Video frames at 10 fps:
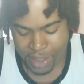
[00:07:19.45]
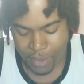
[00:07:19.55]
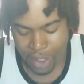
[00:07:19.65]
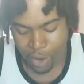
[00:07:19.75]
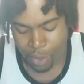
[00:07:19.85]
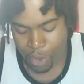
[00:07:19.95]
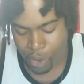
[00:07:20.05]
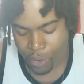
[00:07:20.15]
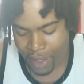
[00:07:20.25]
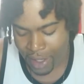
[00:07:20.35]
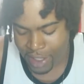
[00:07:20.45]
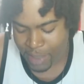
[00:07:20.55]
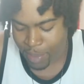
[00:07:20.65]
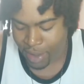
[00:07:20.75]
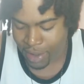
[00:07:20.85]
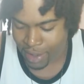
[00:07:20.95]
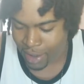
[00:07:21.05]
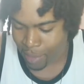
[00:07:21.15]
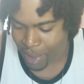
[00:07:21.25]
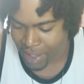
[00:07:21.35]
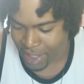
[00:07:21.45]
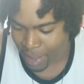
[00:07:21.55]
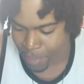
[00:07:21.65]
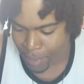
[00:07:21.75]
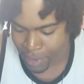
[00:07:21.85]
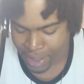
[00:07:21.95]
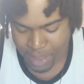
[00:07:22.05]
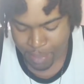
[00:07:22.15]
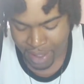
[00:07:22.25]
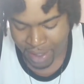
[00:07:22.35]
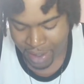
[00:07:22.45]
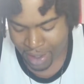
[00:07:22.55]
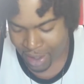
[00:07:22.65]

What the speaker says: We don't move at a pace that people expect.